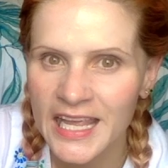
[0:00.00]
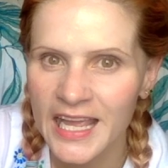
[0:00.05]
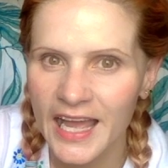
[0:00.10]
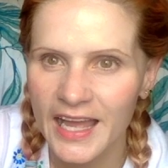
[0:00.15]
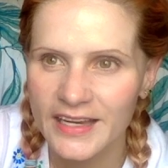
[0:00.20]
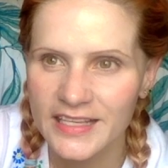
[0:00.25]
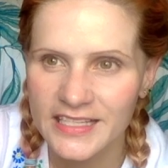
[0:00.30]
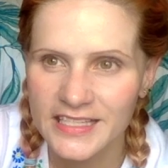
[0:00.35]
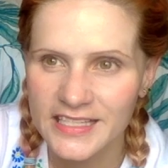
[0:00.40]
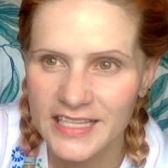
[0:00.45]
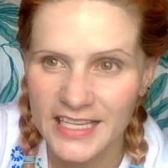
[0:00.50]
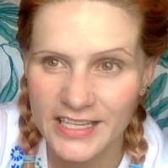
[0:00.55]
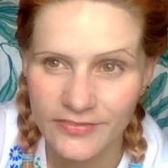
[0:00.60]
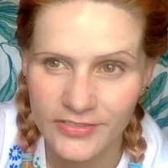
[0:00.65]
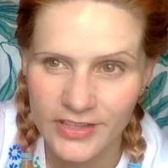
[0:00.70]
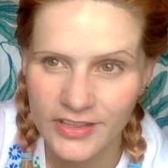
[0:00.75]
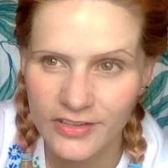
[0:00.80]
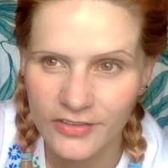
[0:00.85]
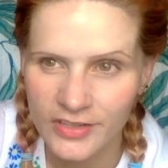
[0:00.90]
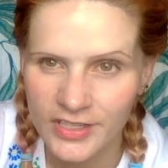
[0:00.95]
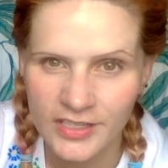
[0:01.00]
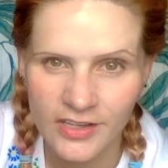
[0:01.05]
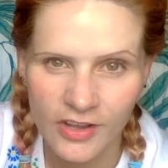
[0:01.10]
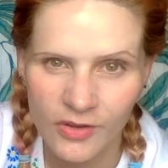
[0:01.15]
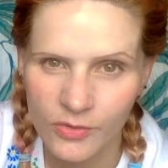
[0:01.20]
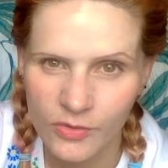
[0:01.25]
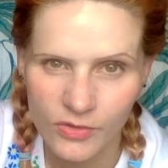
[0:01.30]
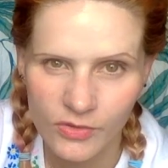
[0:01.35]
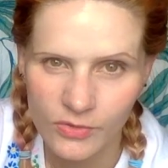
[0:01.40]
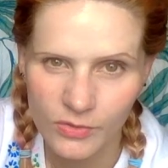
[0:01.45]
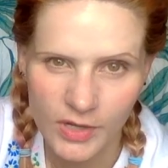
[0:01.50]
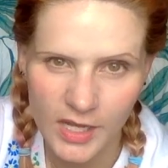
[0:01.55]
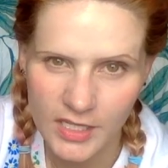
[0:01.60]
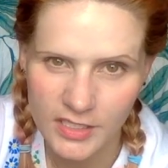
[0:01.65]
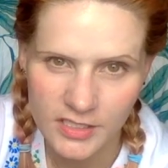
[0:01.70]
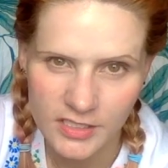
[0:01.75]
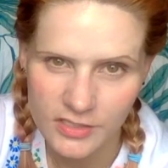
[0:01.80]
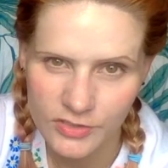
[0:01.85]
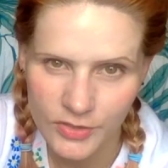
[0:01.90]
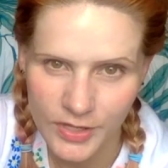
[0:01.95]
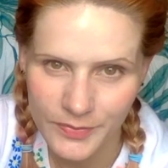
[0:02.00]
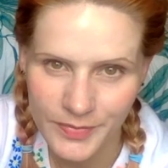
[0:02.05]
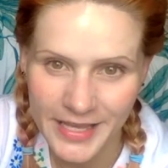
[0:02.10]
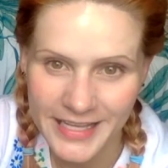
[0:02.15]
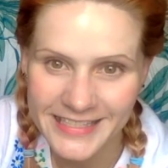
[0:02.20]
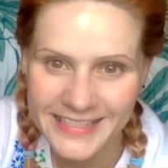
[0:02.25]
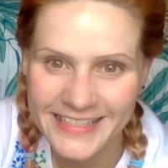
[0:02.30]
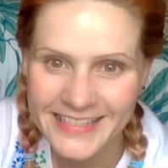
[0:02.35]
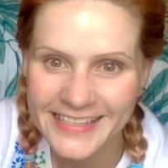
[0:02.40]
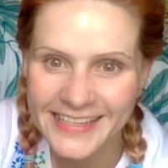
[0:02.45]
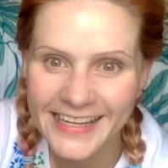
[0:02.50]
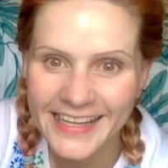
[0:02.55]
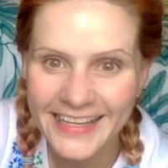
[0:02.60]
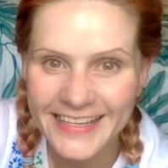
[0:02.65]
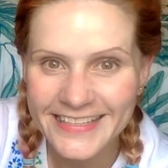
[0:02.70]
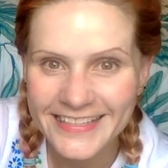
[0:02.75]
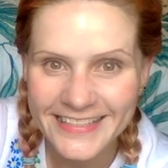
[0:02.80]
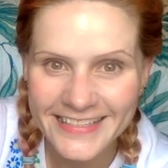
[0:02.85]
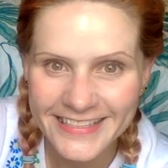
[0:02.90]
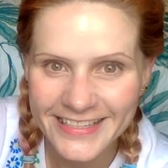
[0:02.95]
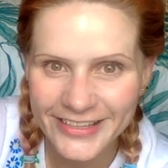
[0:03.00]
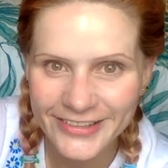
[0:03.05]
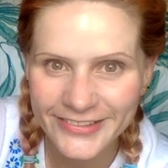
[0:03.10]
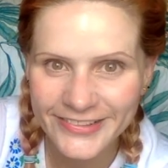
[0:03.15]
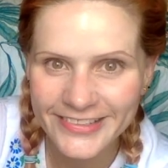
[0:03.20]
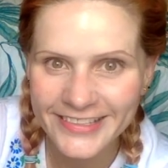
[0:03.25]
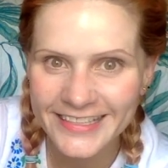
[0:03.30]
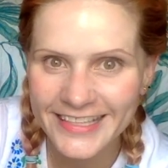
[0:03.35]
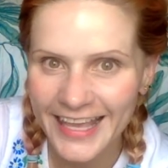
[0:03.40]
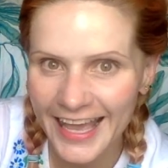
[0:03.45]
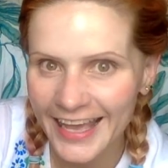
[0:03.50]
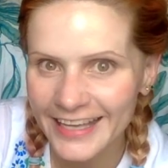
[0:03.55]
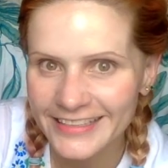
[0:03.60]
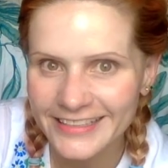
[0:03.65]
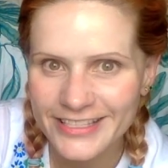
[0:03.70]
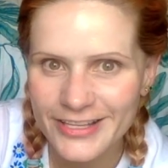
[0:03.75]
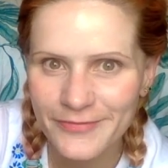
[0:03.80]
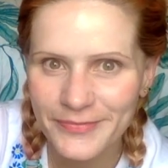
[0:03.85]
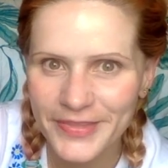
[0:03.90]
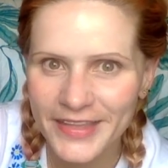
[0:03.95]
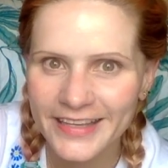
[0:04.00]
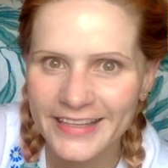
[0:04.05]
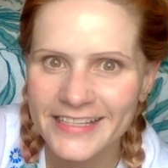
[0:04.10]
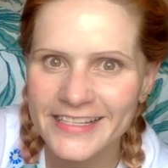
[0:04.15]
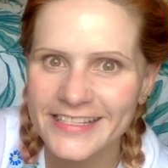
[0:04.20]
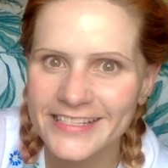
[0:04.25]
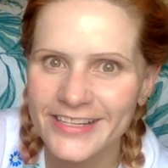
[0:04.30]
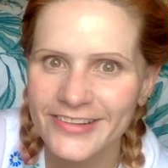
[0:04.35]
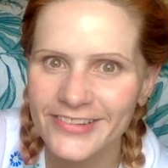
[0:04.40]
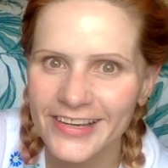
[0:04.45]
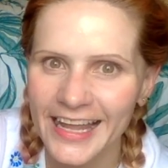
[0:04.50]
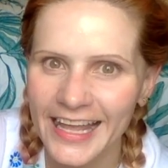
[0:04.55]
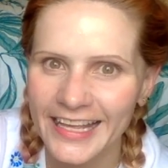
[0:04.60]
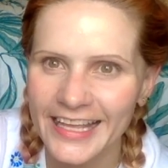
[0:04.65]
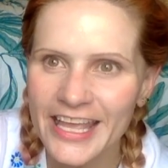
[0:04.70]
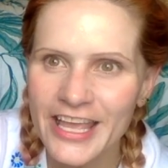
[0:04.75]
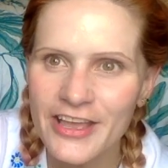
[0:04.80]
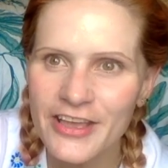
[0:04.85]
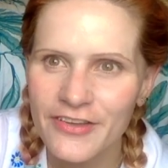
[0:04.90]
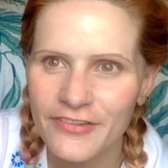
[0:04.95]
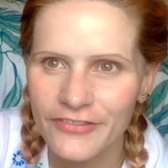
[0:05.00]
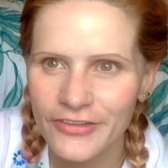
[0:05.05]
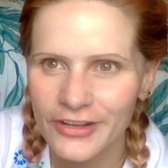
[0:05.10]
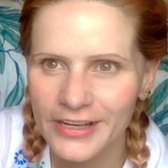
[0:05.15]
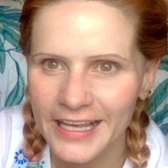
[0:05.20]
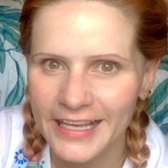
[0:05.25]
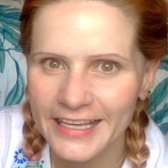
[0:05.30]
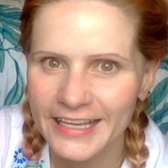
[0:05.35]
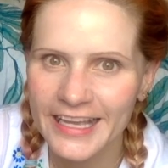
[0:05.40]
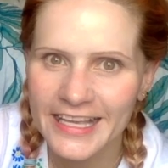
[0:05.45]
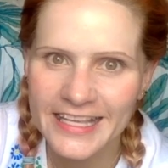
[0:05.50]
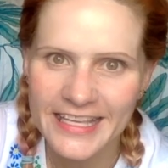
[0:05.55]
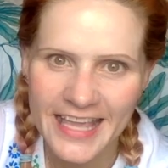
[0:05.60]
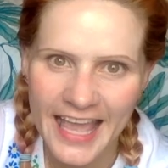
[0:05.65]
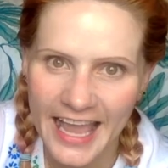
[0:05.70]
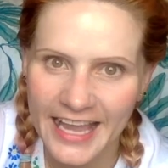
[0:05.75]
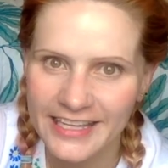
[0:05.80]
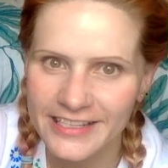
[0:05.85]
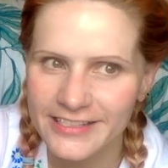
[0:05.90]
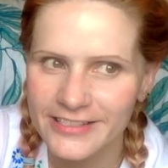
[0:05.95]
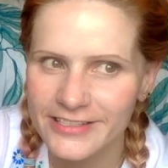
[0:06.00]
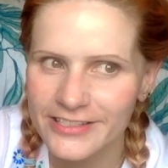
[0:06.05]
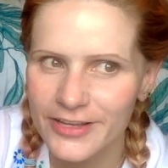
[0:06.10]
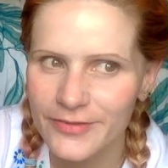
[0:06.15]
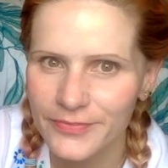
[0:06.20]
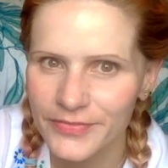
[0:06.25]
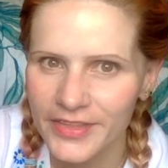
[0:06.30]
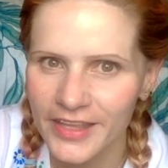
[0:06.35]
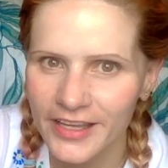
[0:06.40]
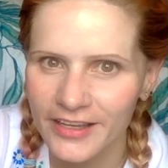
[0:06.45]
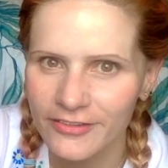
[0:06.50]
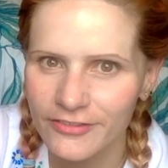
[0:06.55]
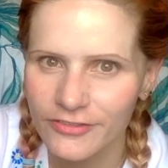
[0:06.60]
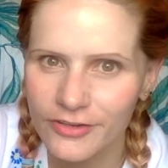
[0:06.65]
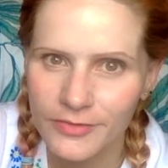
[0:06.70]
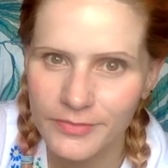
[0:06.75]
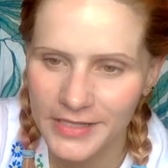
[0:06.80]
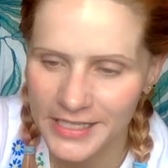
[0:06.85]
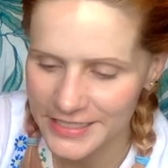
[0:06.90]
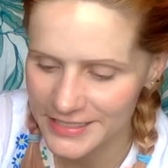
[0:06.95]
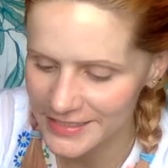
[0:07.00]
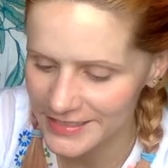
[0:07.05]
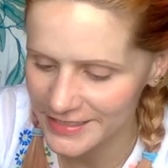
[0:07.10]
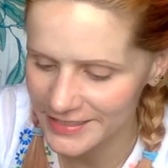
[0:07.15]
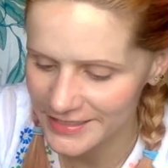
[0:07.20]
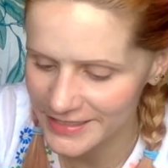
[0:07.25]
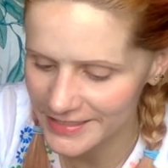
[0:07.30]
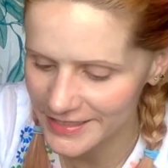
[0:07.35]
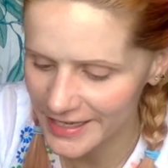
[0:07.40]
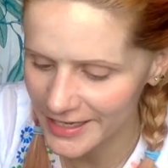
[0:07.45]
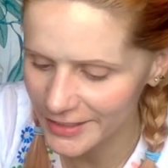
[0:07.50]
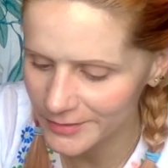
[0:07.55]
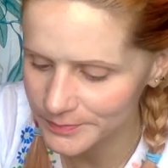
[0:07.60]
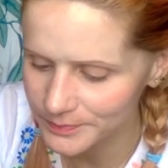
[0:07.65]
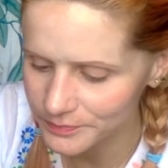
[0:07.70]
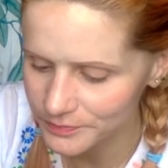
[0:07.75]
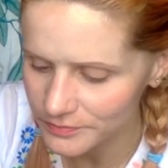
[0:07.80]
And even though I know all the words to it, basically, I still get something. I still feel like I gain something from listening to that.